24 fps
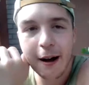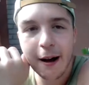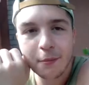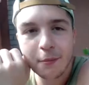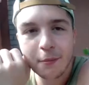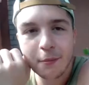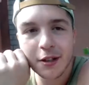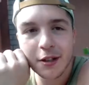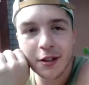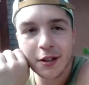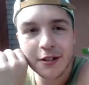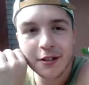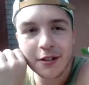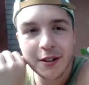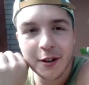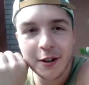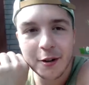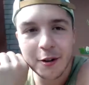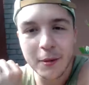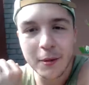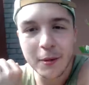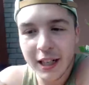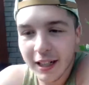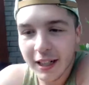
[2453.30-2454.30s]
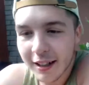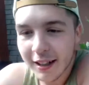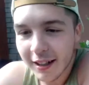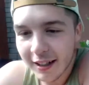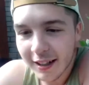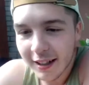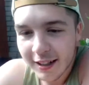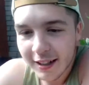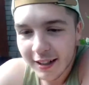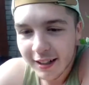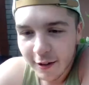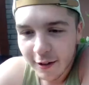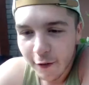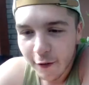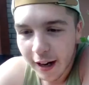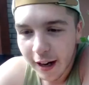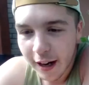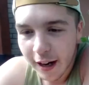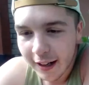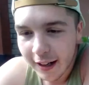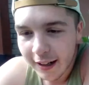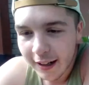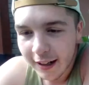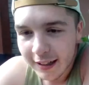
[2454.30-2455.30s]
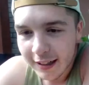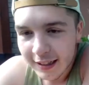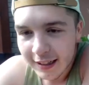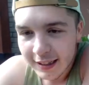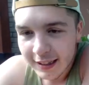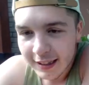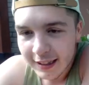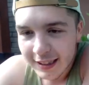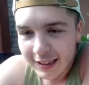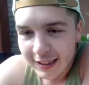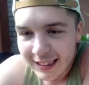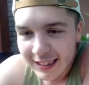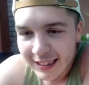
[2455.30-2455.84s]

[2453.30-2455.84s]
tea frap, dude. Oh my god, it's fire.